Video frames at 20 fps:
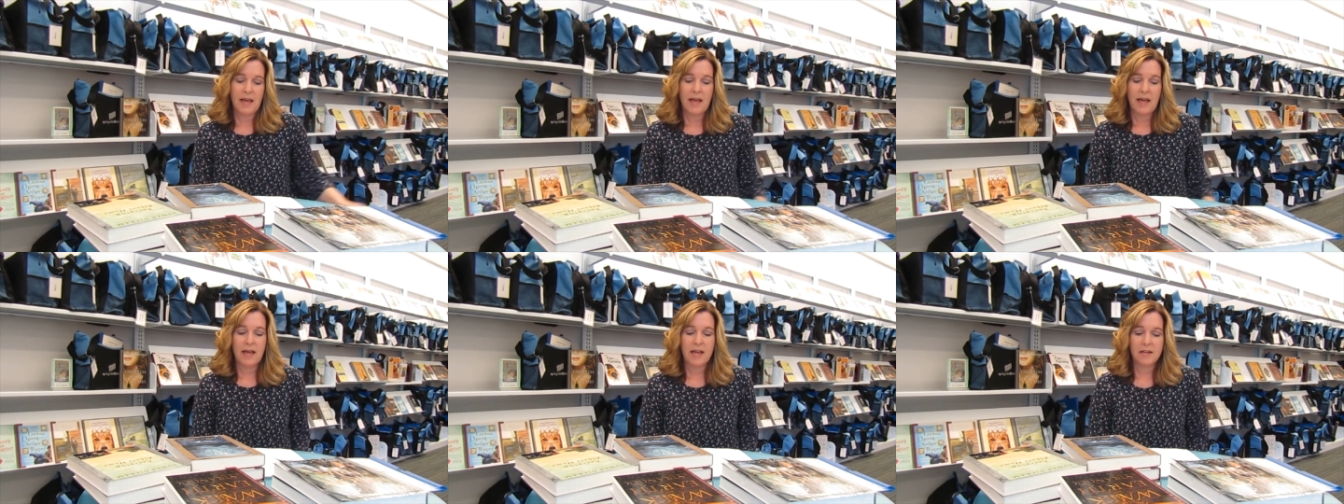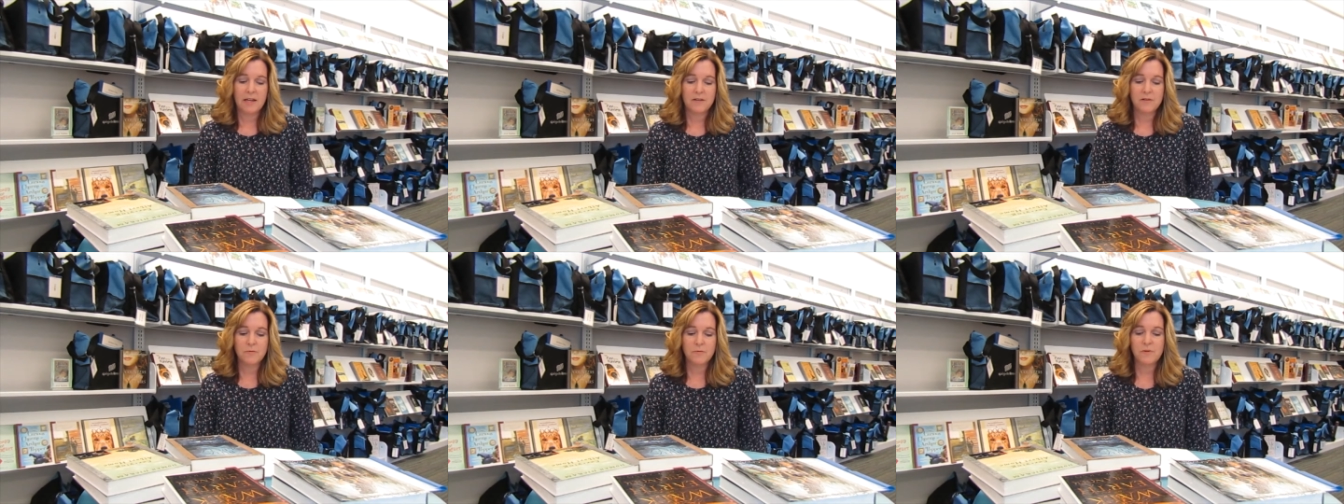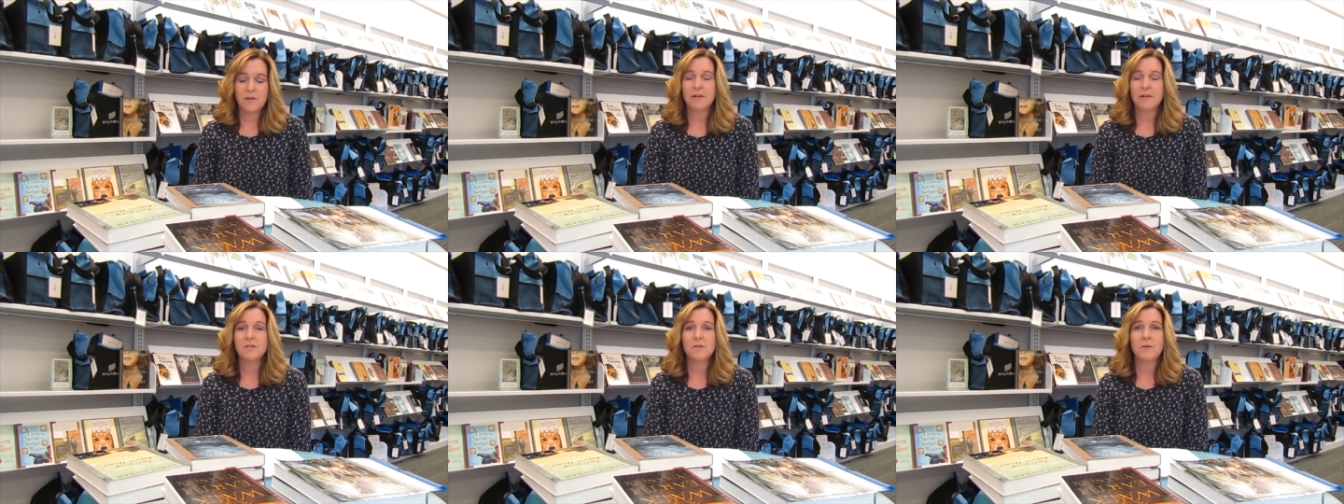and
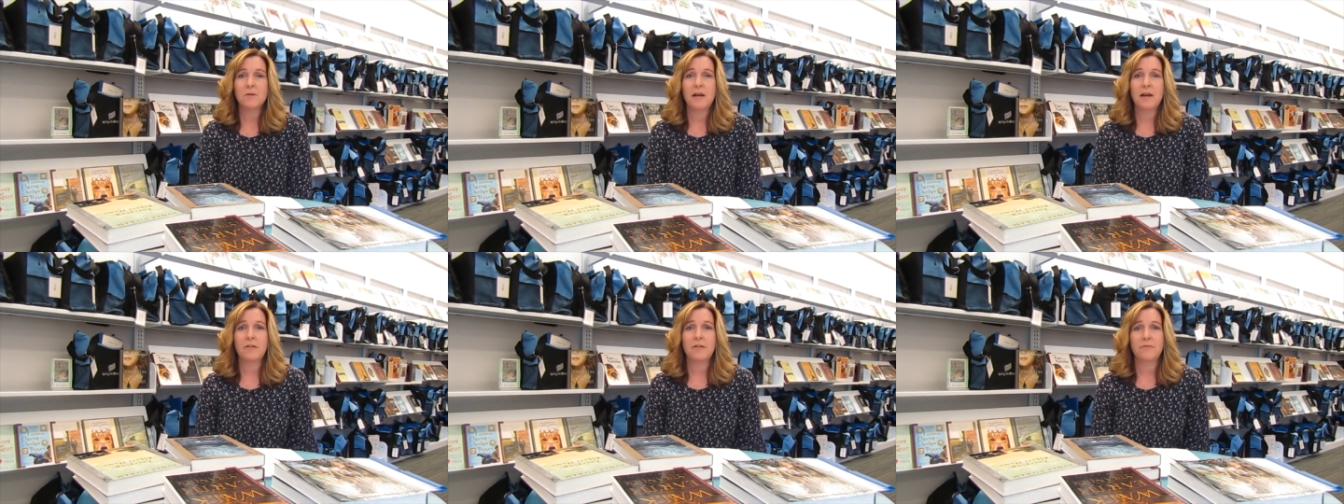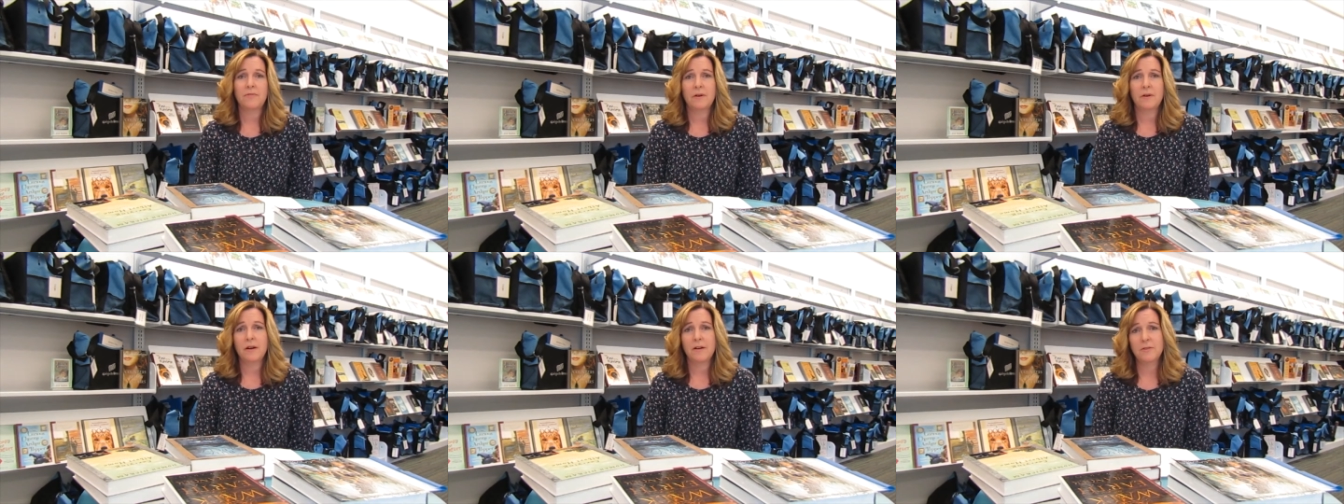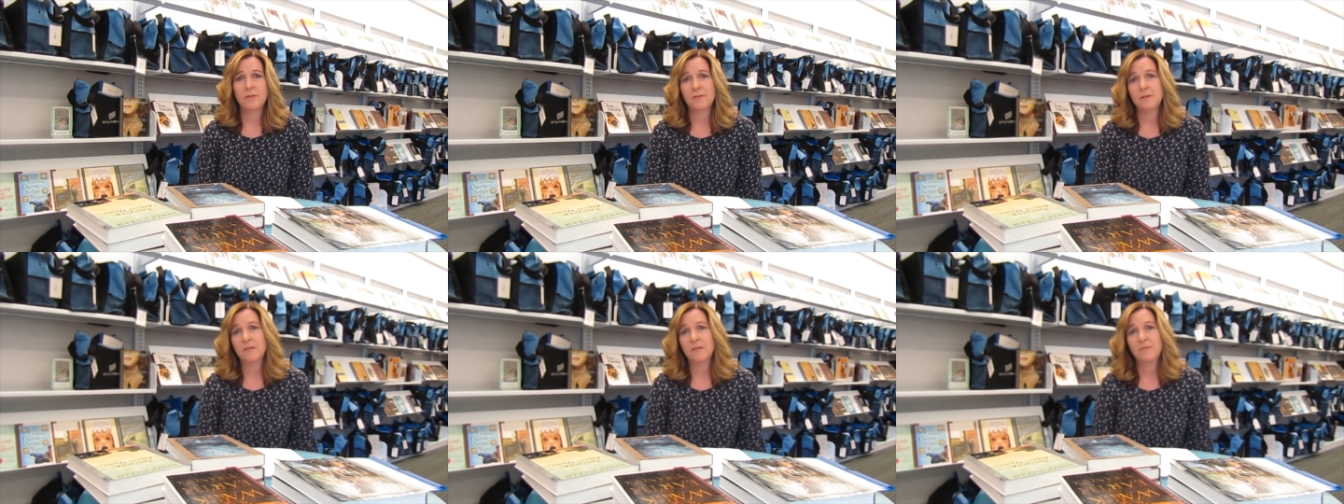we also have
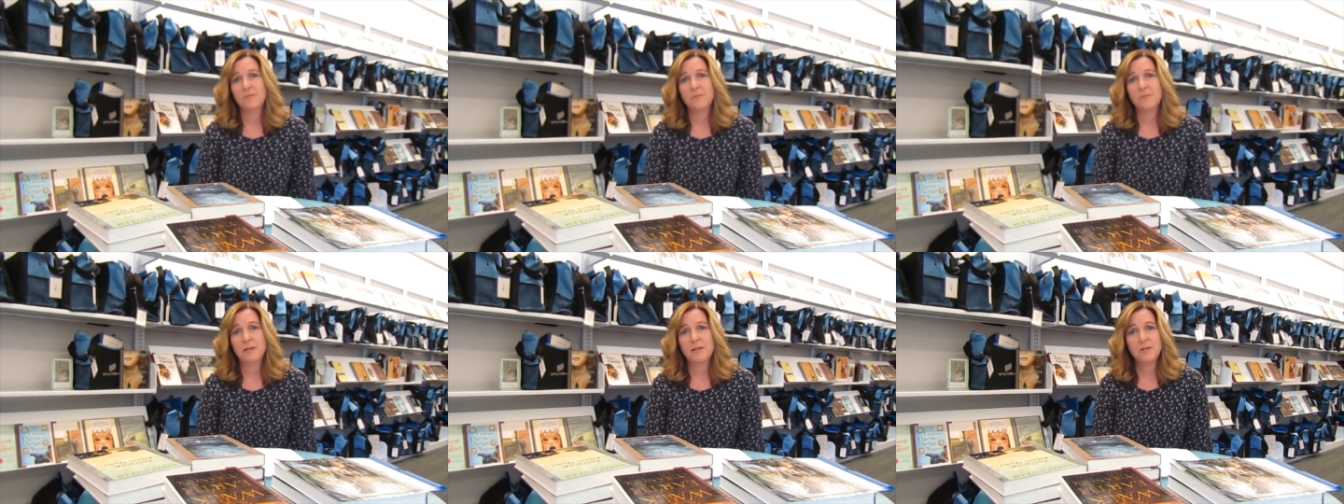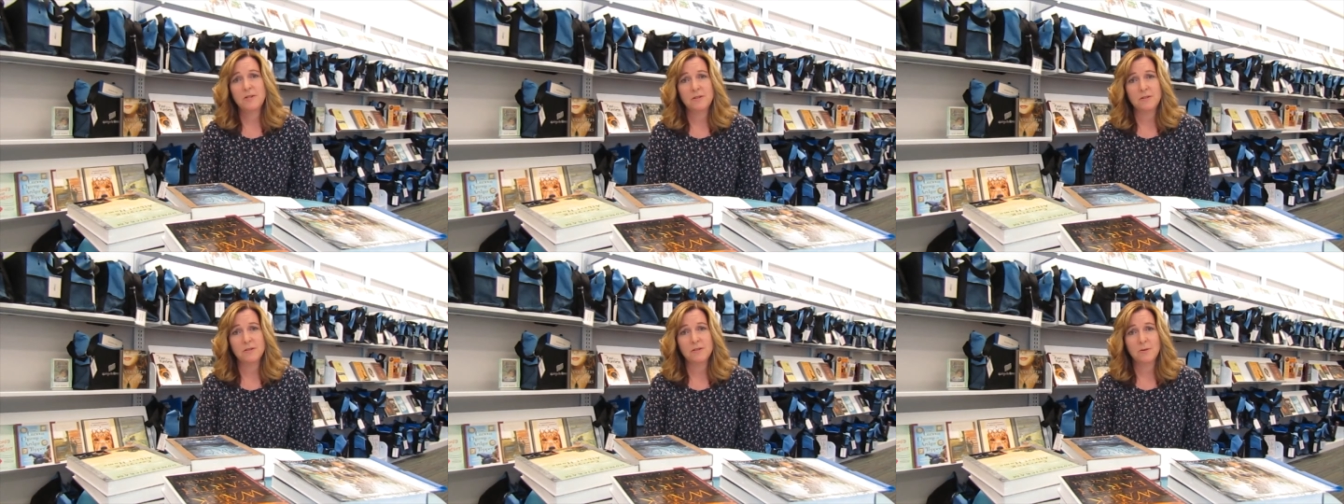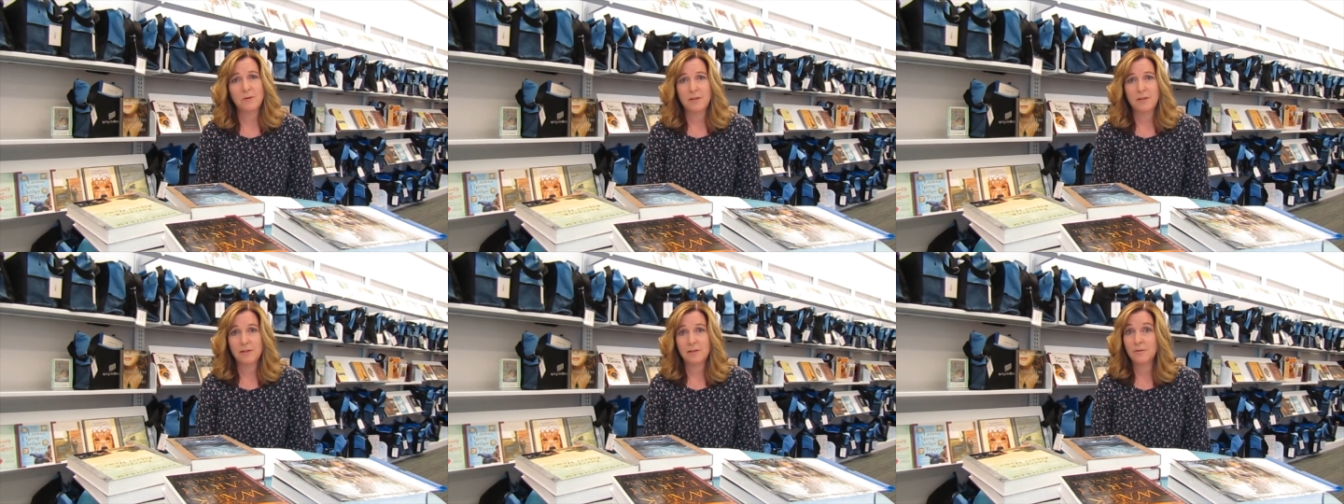author information so
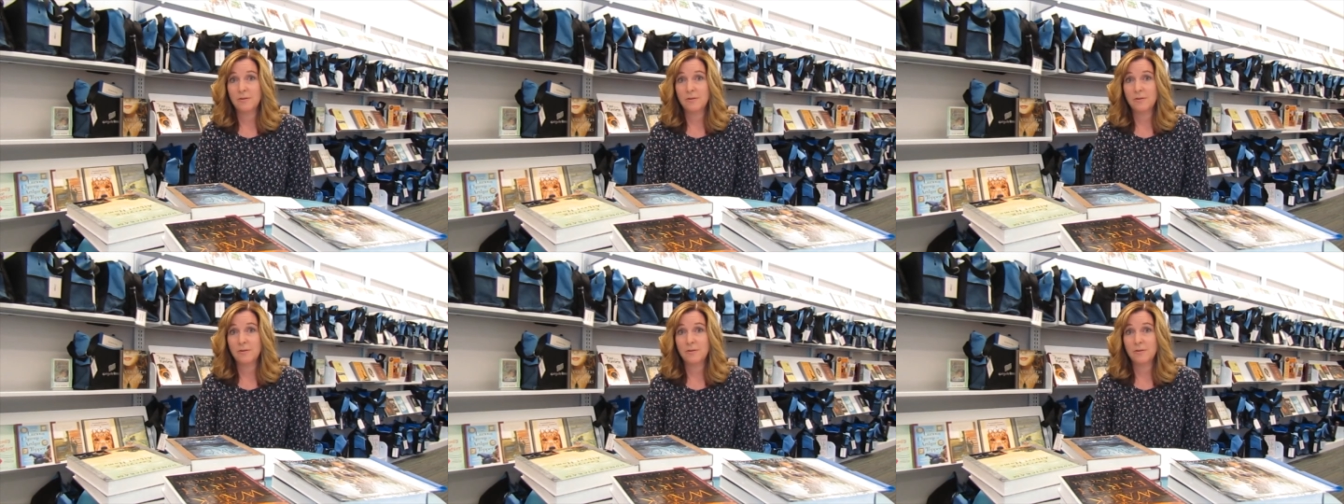you can